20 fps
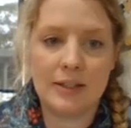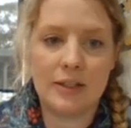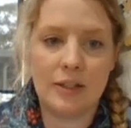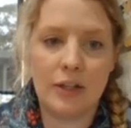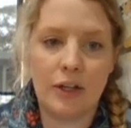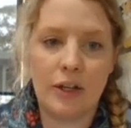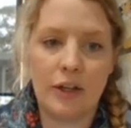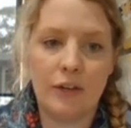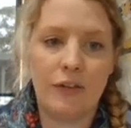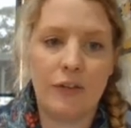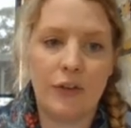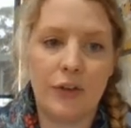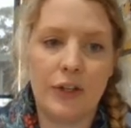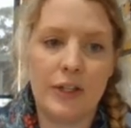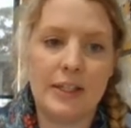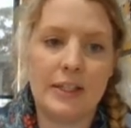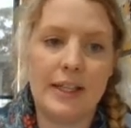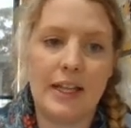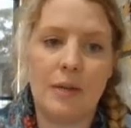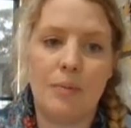So, for
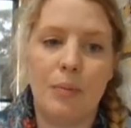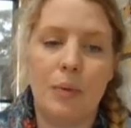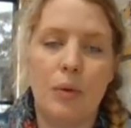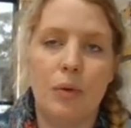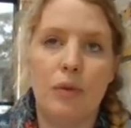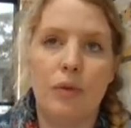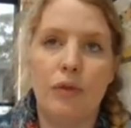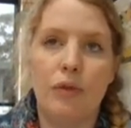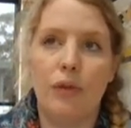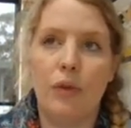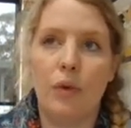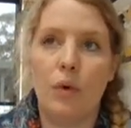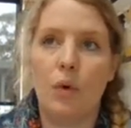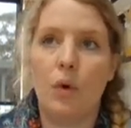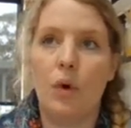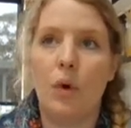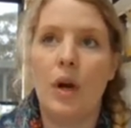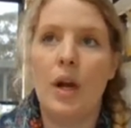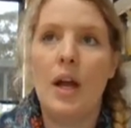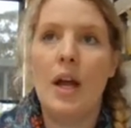example,
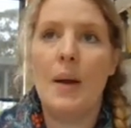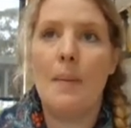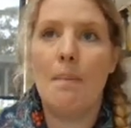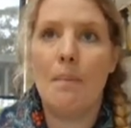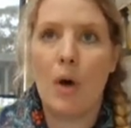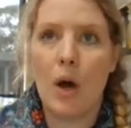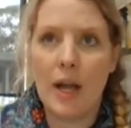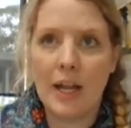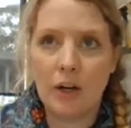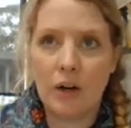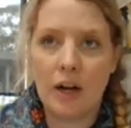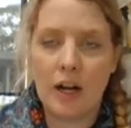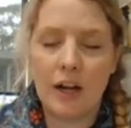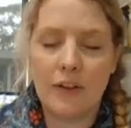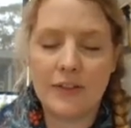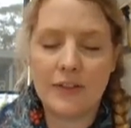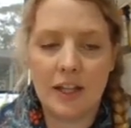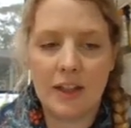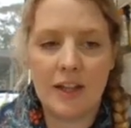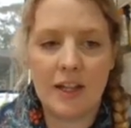for
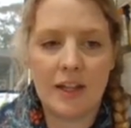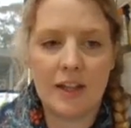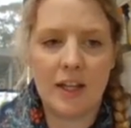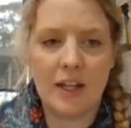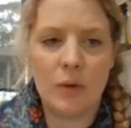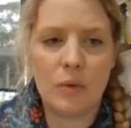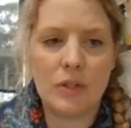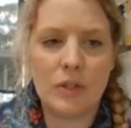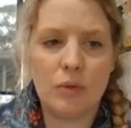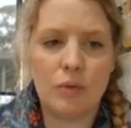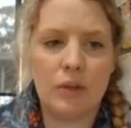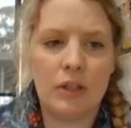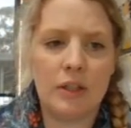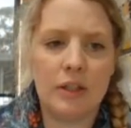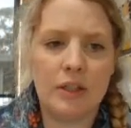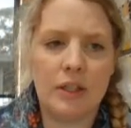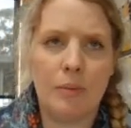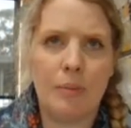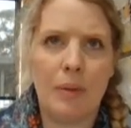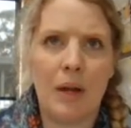Minecraft, I think it was
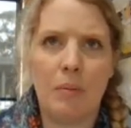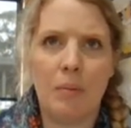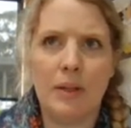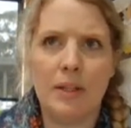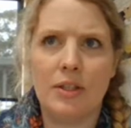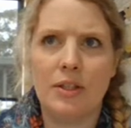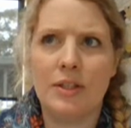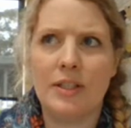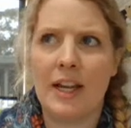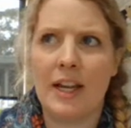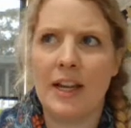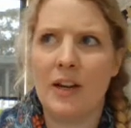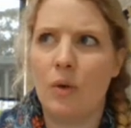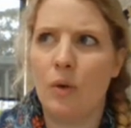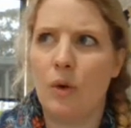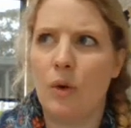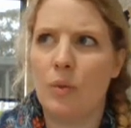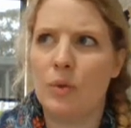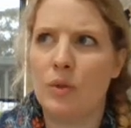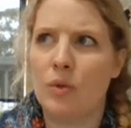the published date,
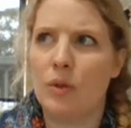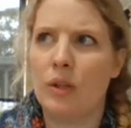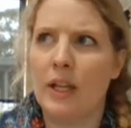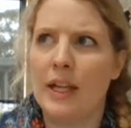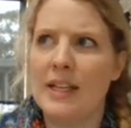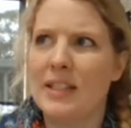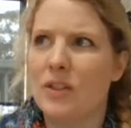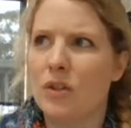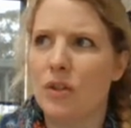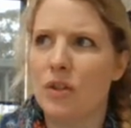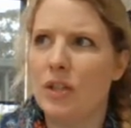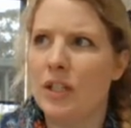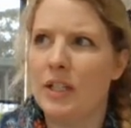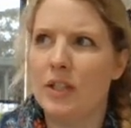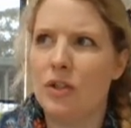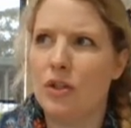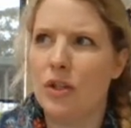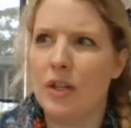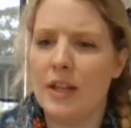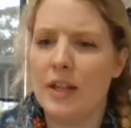or it was released
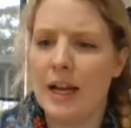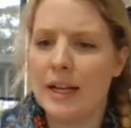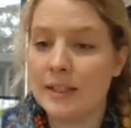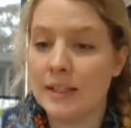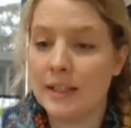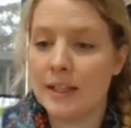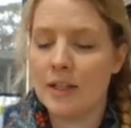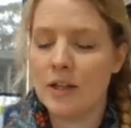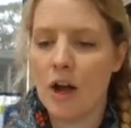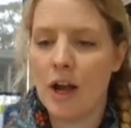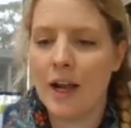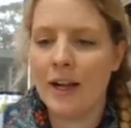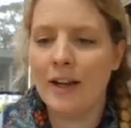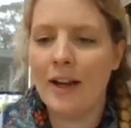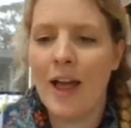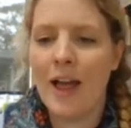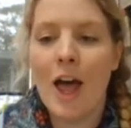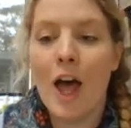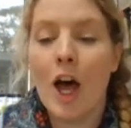in 2009.